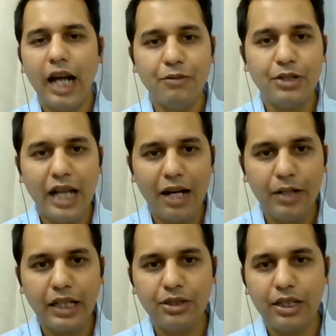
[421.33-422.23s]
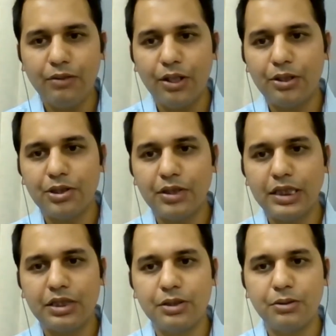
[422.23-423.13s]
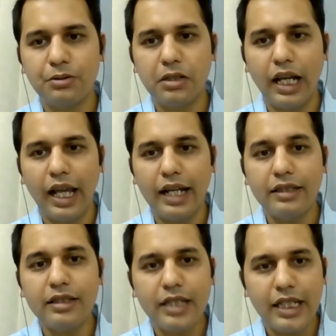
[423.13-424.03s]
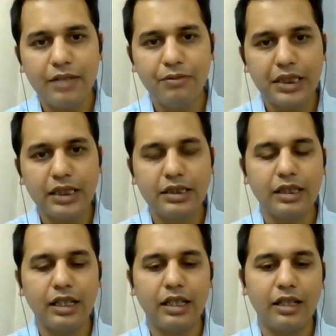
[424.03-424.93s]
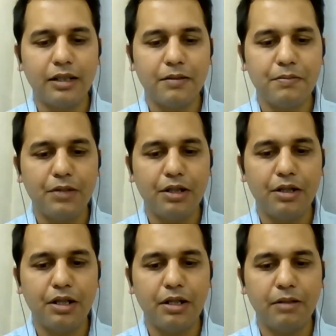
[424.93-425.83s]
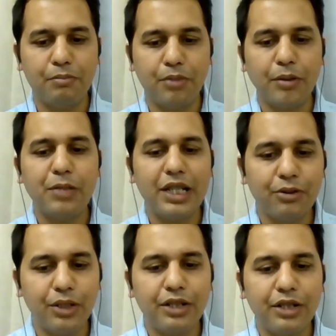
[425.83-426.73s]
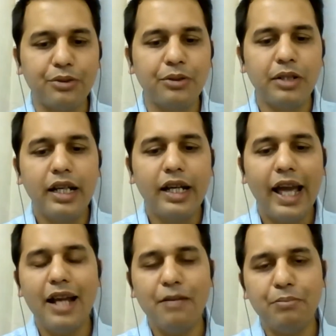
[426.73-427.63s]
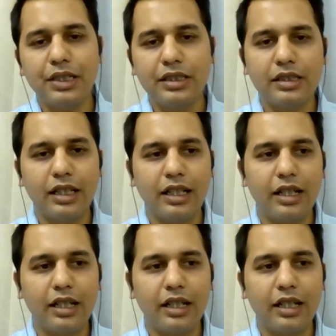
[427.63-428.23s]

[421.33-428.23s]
I would now actually want to switch to another need, which is probably going to help us